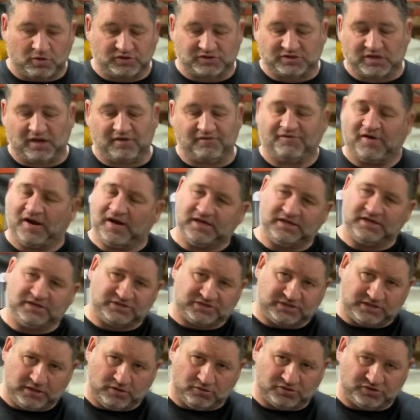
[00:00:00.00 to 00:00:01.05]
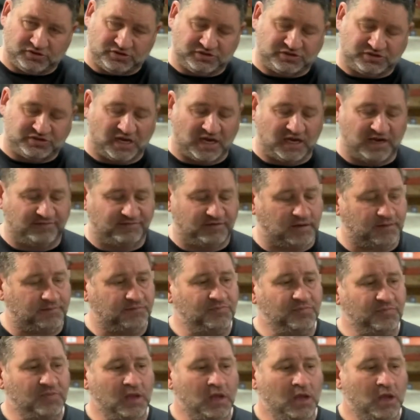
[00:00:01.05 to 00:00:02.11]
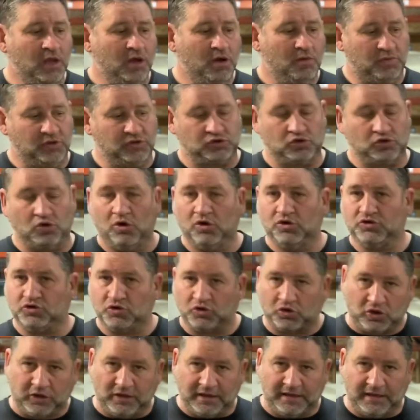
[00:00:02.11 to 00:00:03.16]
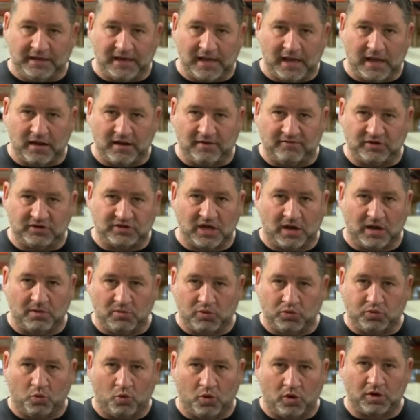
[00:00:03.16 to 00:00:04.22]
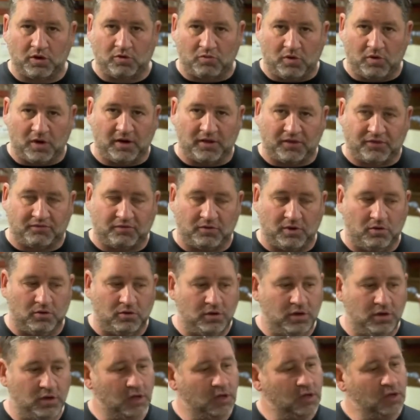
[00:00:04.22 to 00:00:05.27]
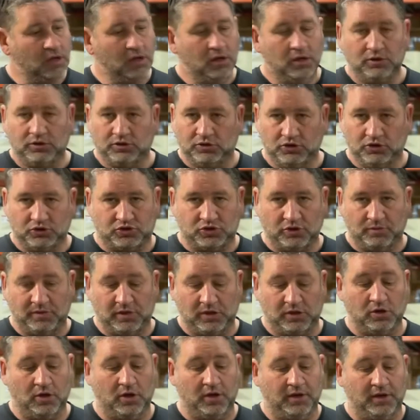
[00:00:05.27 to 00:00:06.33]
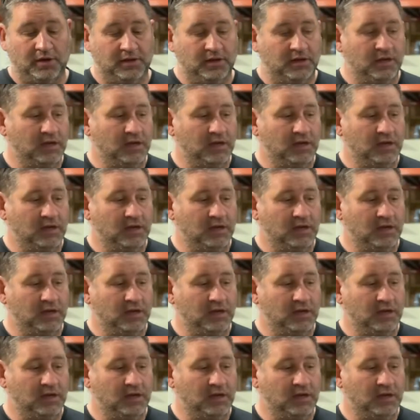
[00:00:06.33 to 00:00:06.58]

It's got Vitin seals inside of it. But as long as you clean it out every time with water, run it through, you should be good.